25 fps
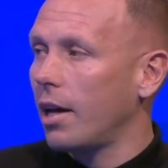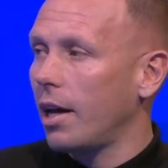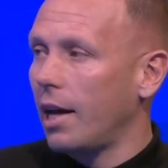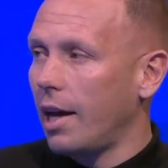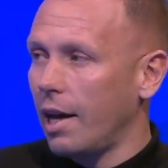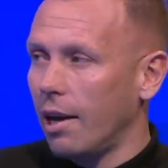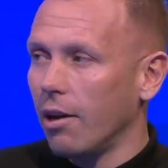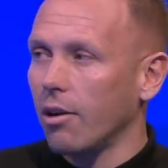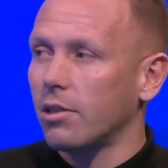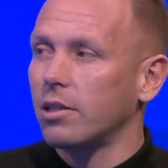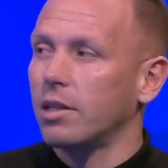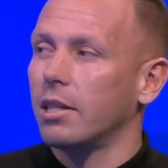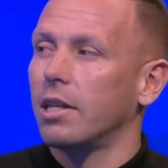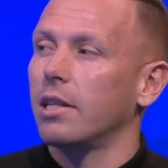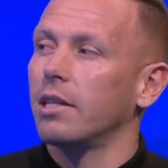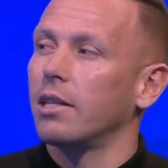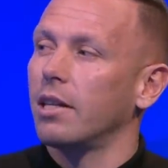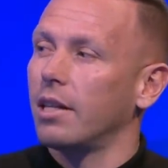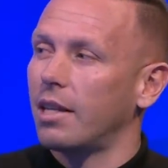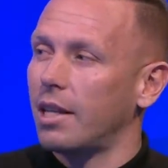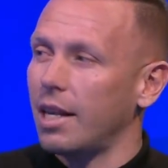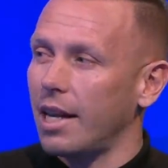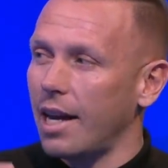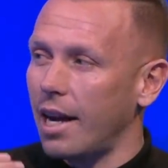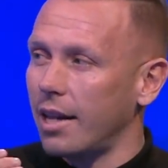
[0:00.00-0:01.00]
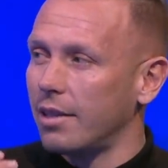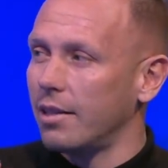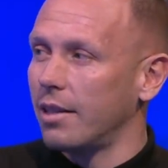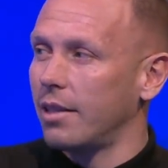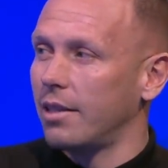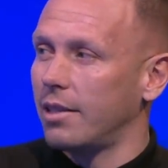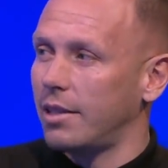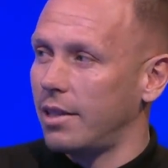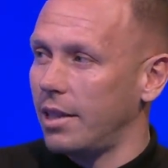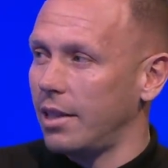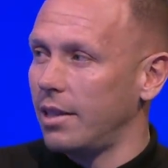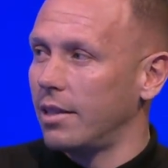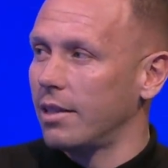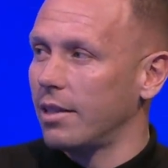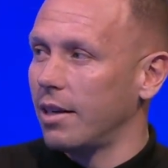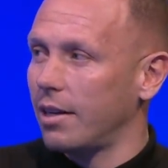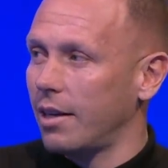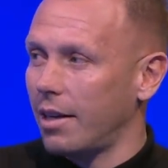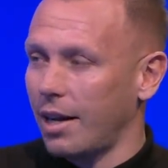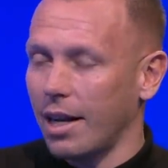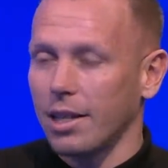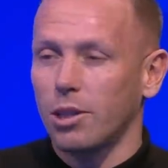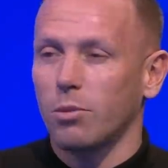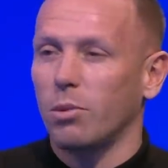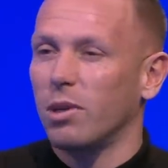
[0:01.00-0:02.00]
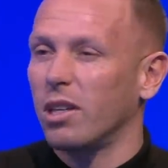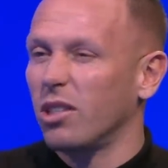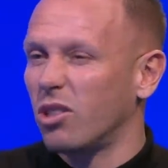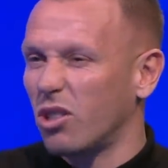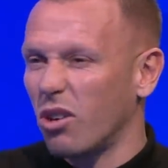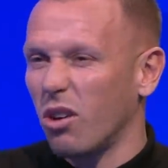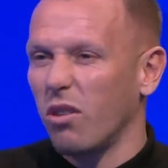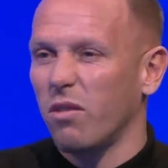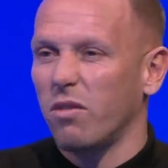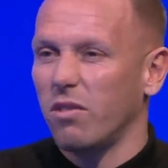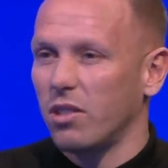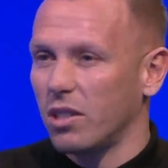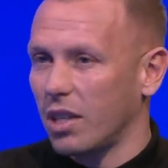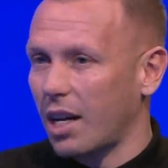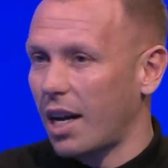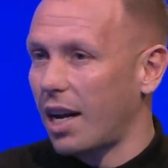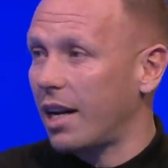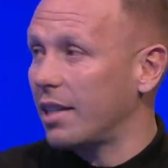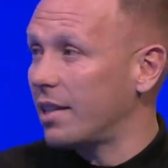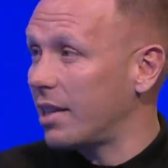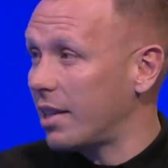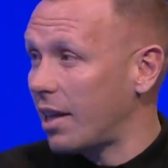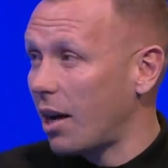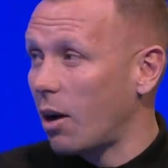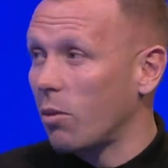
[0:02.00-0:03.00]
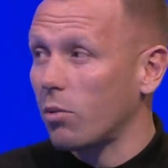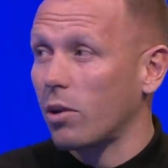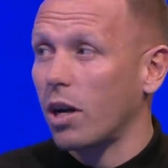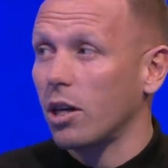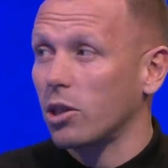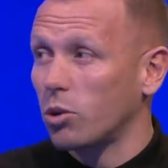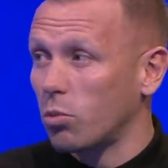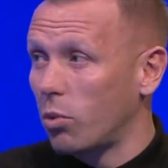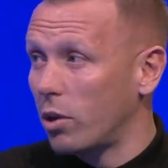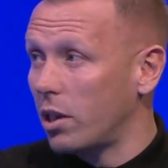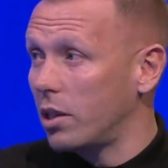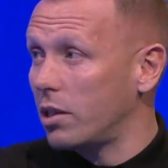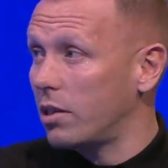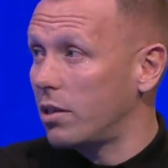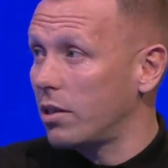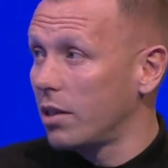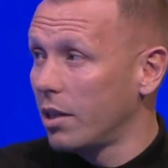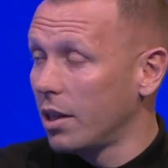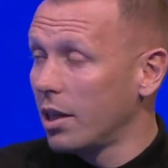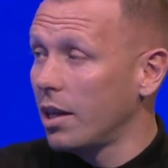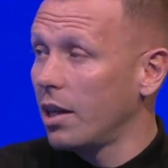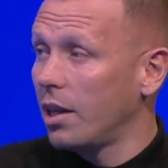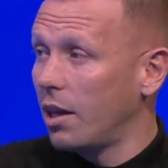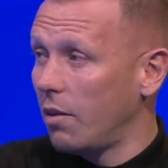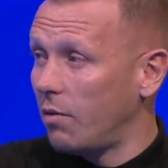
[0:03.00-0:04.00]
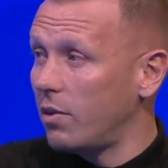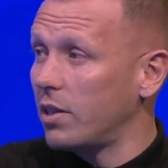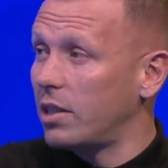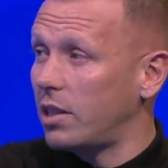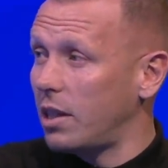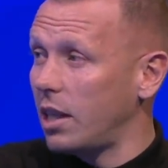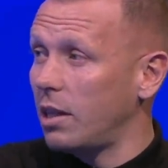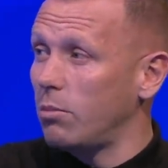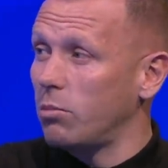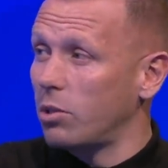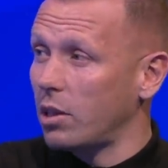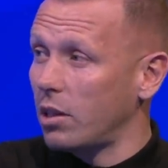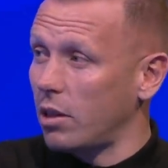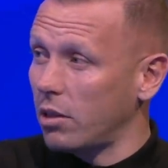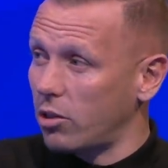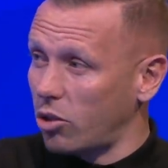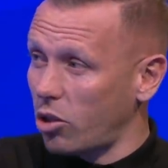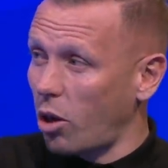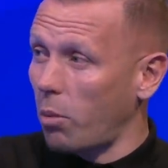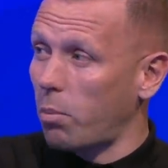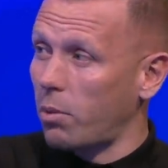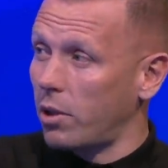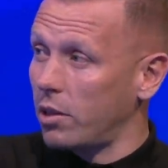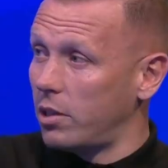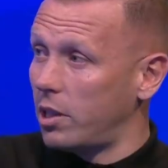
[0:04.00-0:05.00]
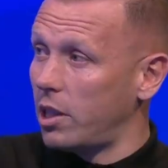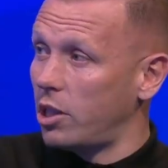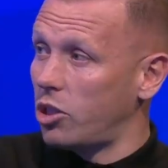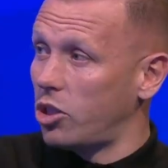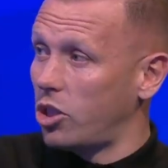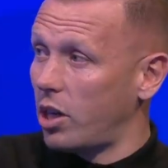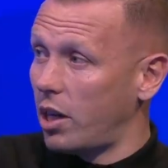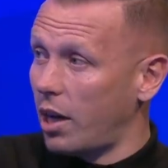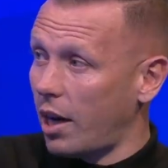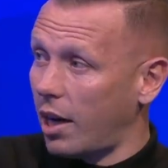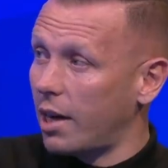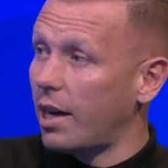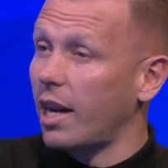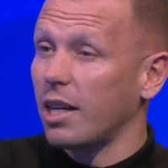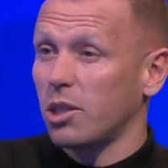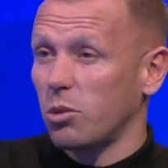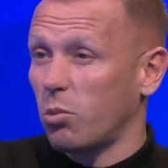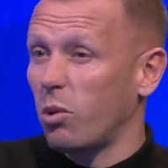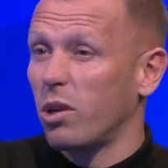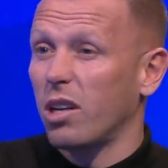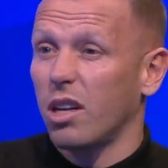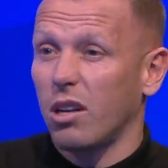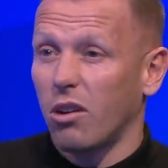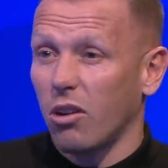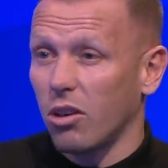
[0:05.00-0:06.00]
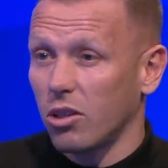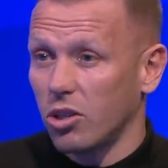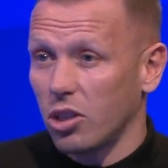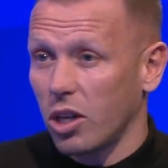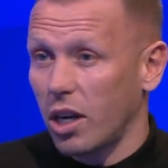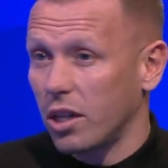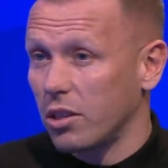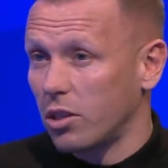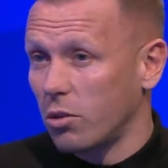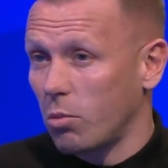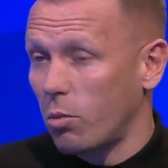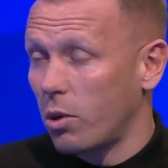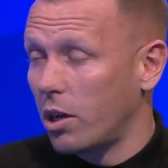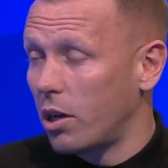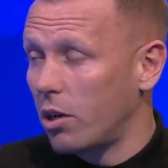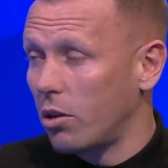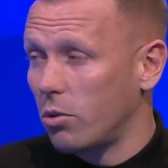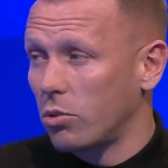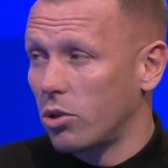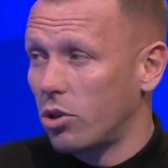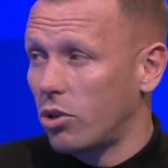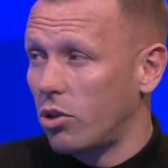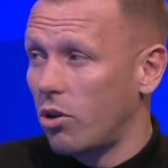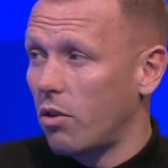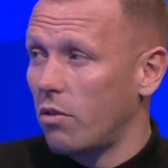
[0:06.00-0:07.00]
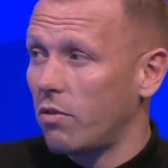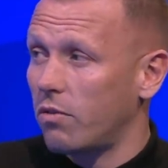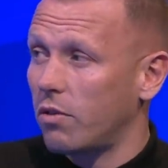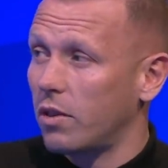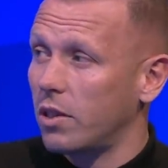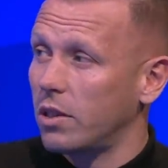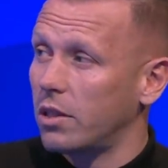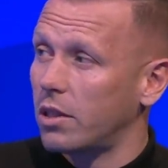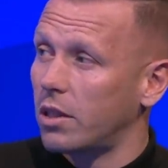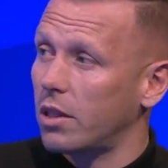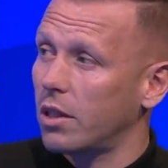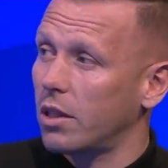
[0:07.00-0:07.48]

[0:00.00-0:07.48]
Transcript: he looked at it at the end of the season, and that's when the trophies are handed out. That's when his, if his team's in the top condition, then that's when you've got a chance of winning those trophies.